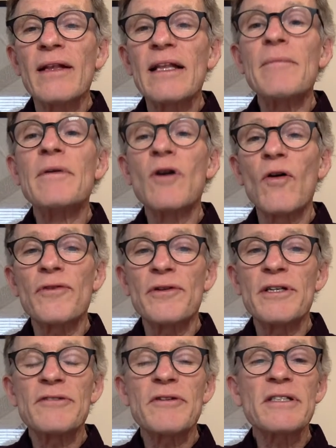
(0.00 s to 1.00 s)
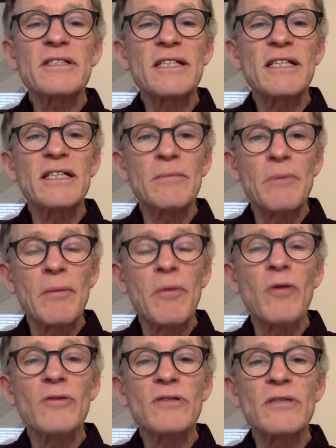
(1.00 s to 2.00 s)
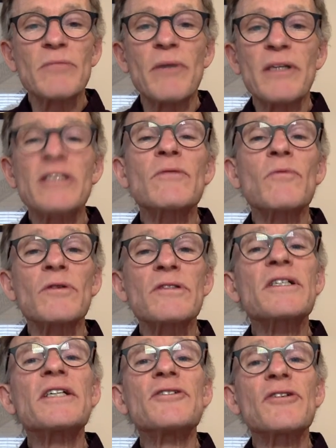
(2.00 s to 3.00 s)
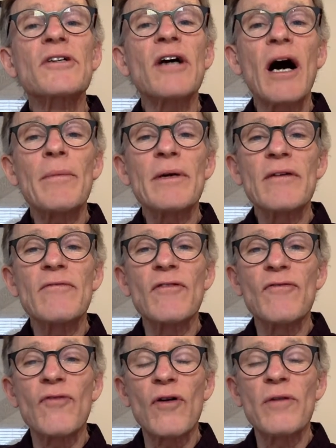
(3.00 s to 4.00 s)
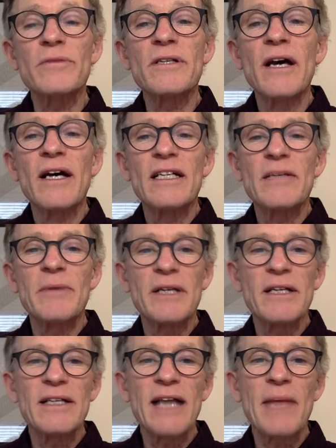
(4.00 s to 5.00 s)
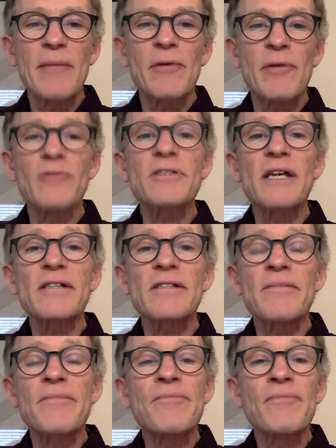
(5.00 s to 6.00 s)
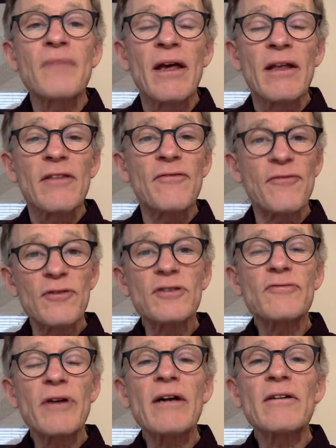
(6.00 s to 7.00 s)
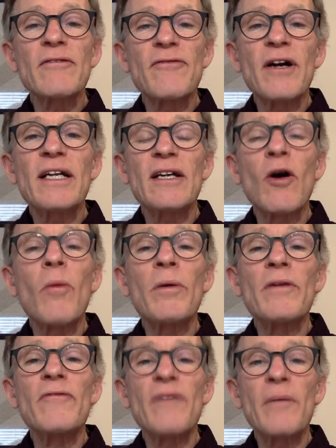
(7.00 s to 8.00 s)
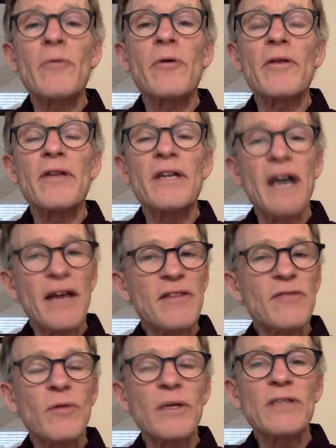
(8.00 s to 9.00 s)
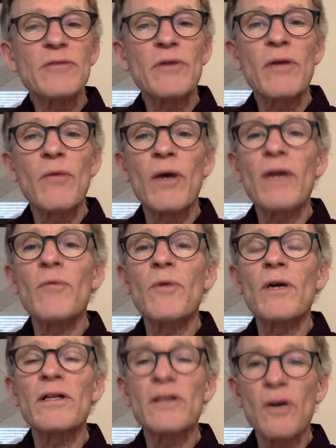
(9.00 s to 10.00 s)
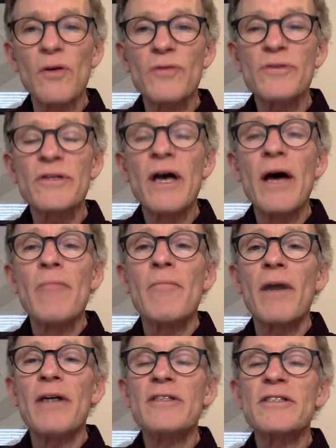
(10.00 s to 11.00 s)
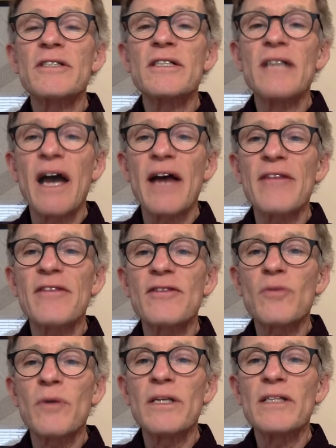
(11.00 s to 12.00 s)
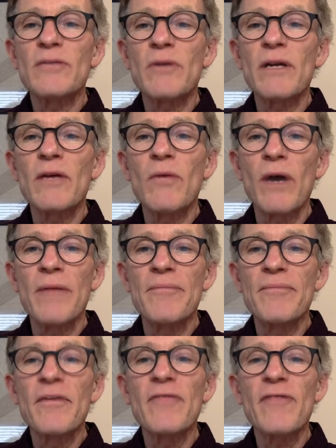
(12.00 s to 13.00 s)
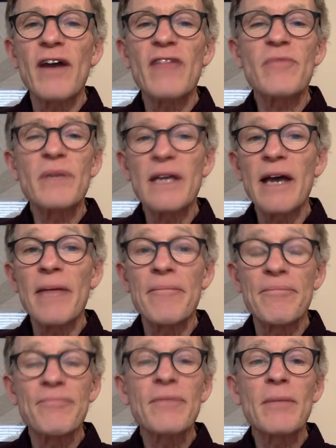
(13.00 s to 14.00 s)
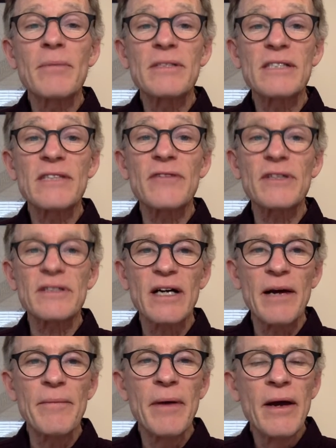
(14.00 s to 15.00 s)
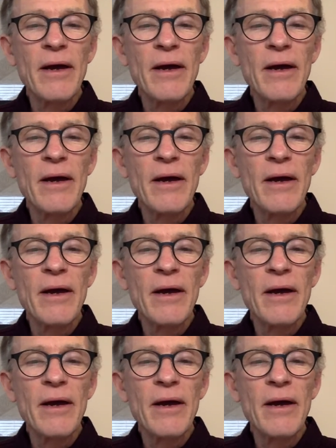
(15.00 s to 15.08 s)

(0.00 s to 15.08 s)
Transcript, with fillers: Let me know if you're interested in the proposal and budget. We'll send you a copy of the forms to begin that process. The first round of funding opened February the 9th, 2021, and will close March the 9th, 2021, 5 p.m. Pacific time.